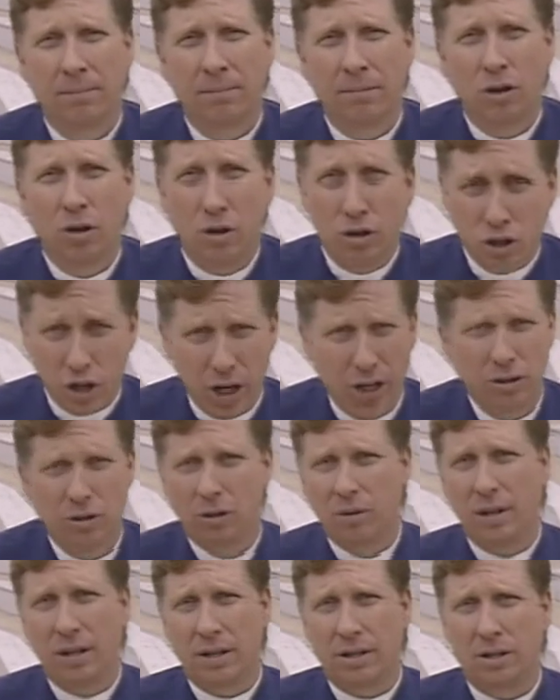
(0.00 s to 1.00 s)
your
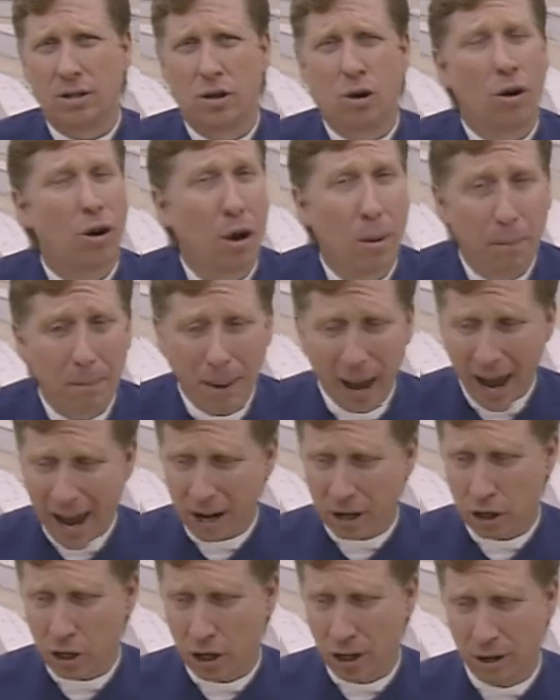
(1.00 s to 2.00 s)
gentleness, your
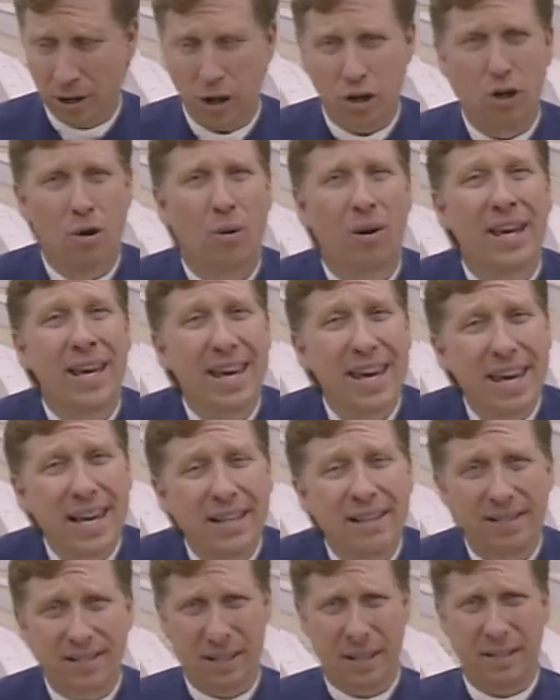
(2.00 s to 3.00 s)
compassion, your
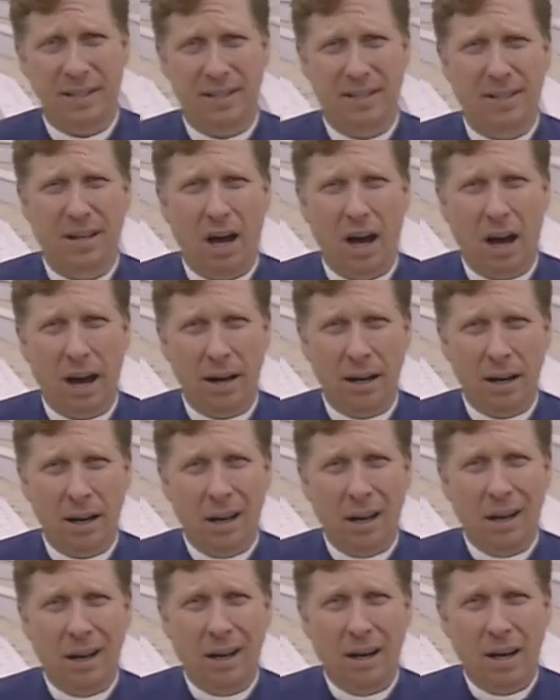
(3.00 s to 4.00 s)
ease inside.
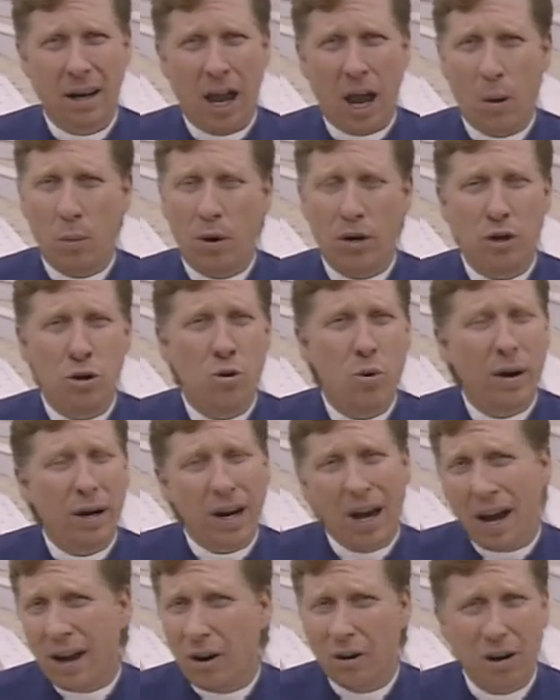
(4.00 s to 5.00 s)
And when you and
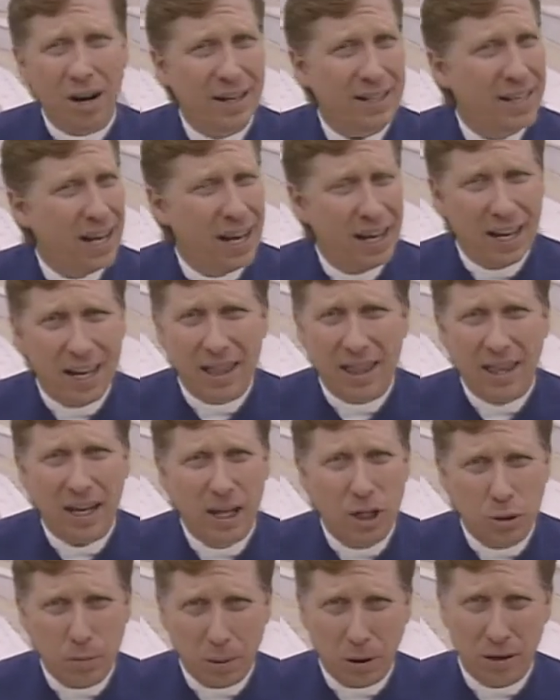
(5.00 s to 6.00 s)
I are not taking
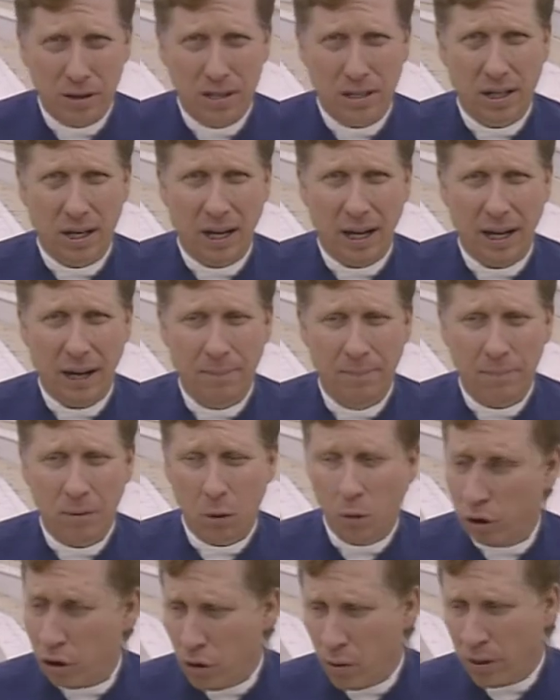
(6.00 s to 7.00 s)
things personally,
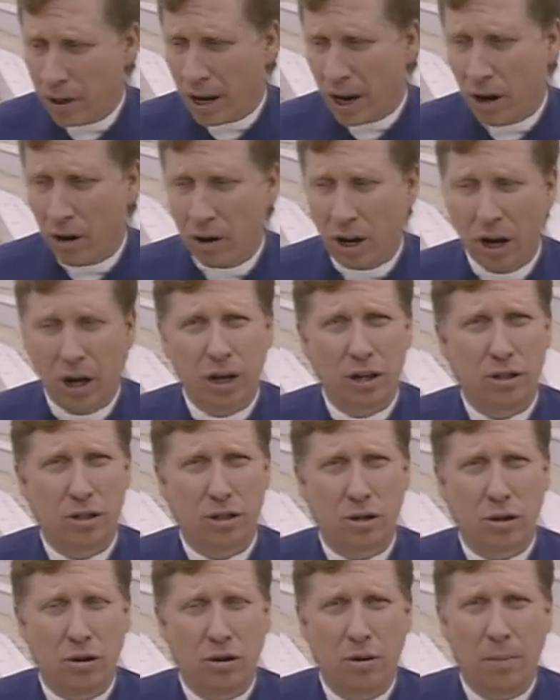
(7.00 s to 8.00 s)
when you and I are not
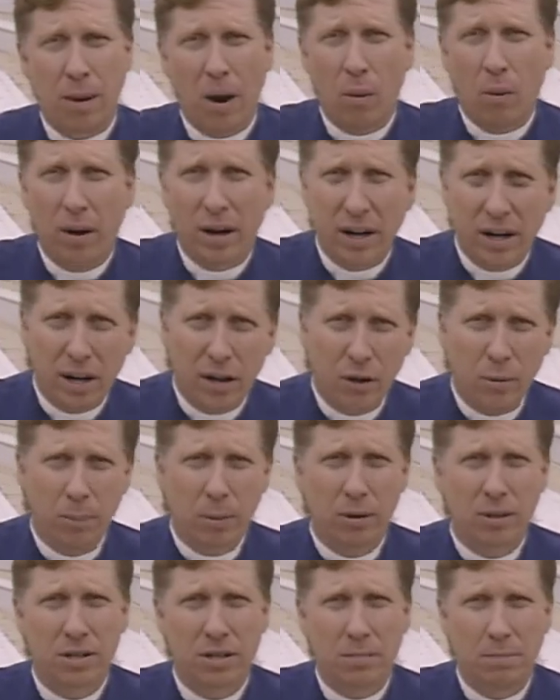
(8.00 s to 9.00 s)
concerned about what another
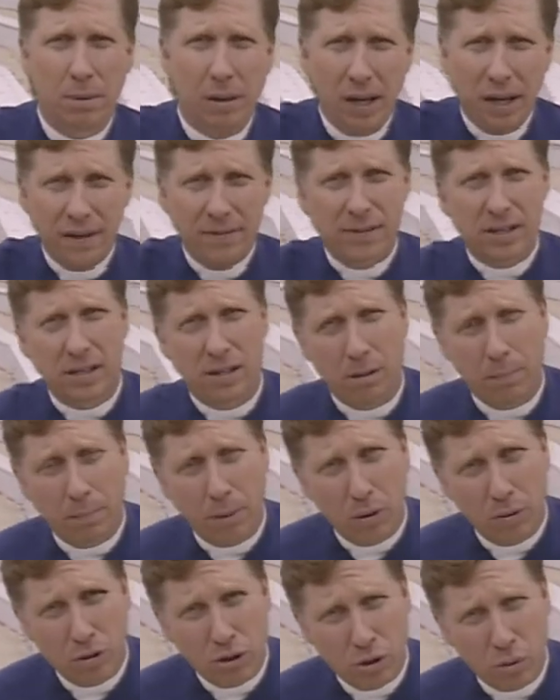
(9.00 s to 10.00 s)
person believes as
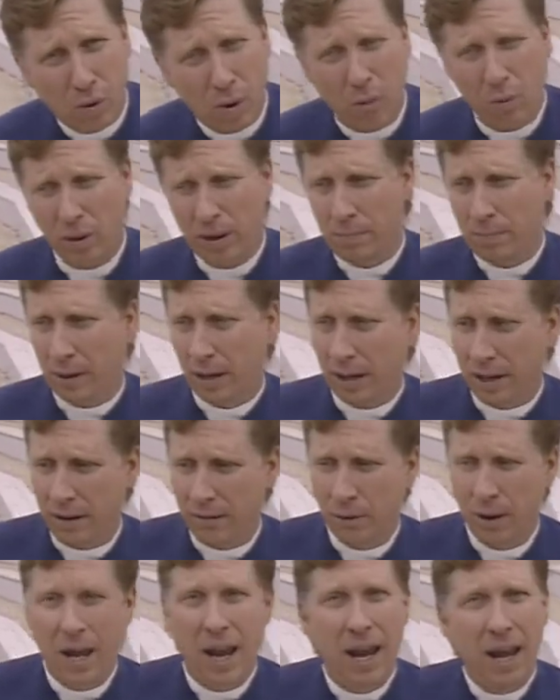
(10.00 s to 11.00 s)
opposed to what we
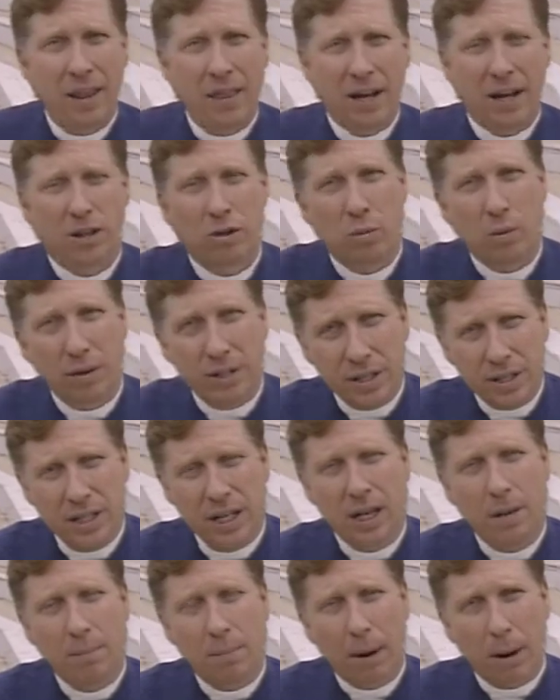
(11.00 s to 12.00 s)
believe, that's when
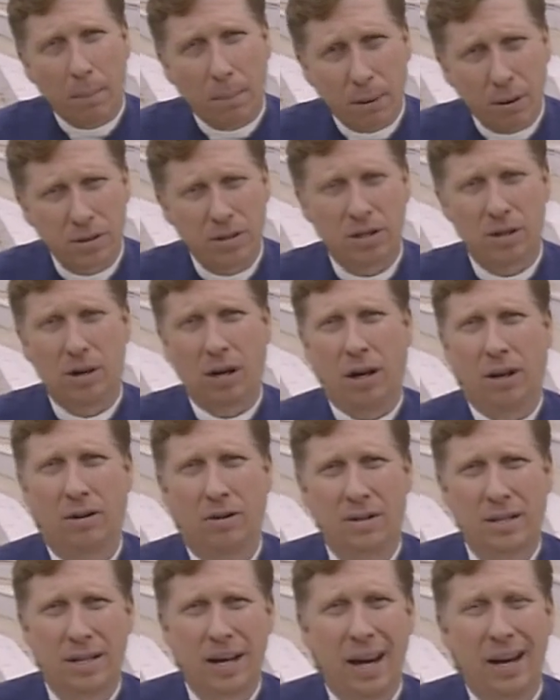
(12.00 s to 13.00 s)
deep personal
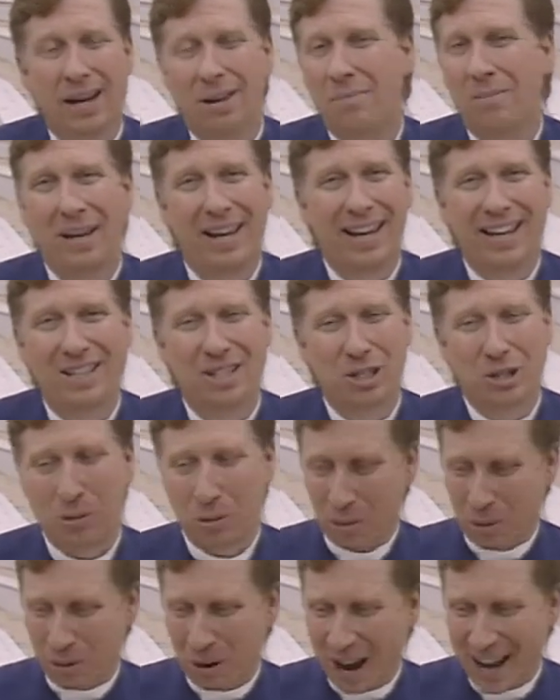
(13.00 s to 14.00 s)
understanding begins to
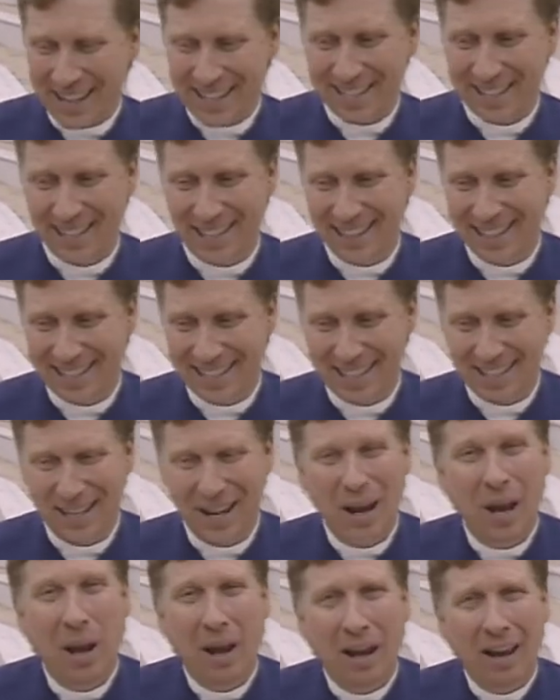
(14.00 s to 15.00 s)
arise in us.
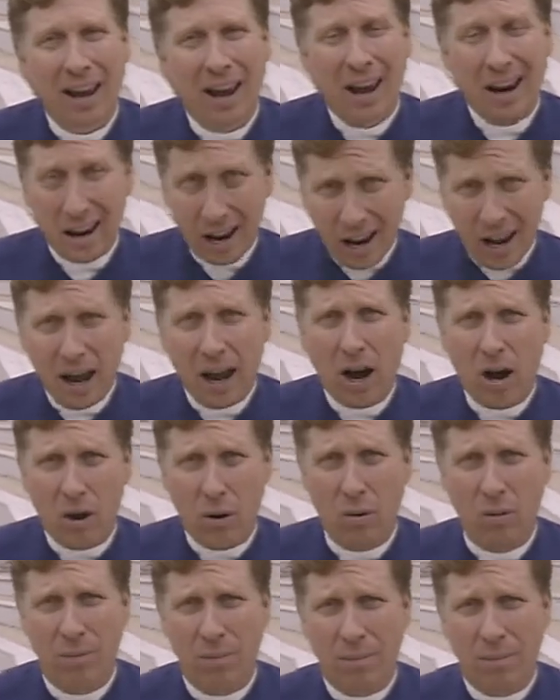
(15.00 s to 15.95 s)
And now,